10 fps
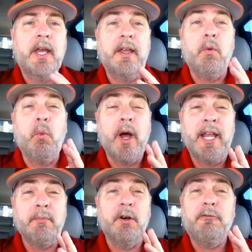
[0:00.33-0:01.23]
Hey,
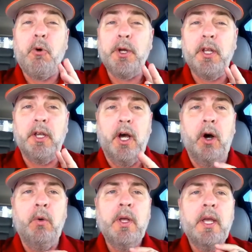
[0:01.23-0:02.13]
wait, before you
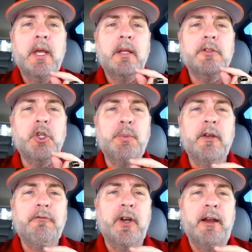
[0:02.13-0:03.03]
go, do
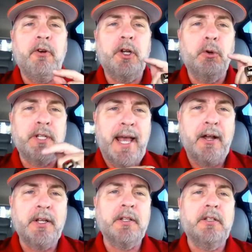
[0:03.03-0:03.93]
me a favor, go
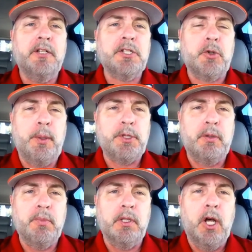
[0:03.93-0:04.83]
down into the
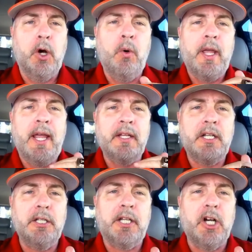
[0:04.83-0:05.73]
description below
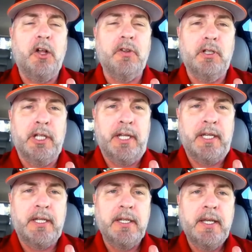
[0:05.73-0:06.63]
and click on the
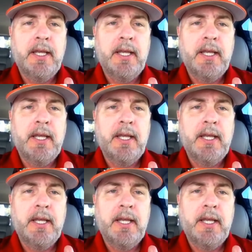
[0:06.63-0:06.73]
link,